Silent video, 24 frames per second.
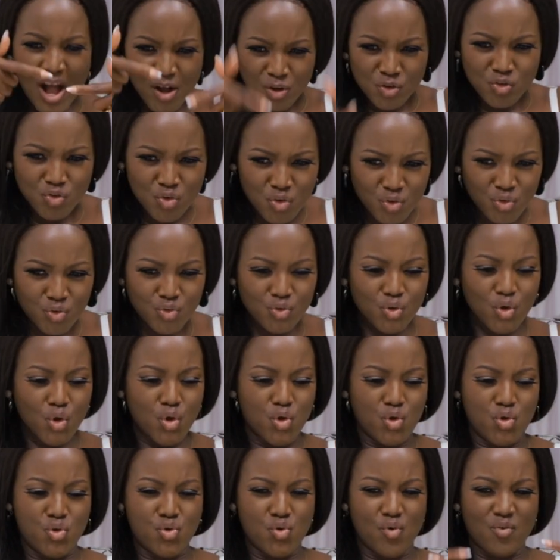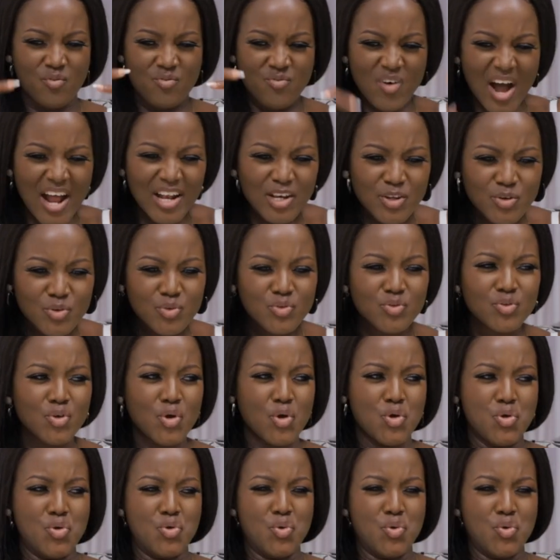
actions, your values,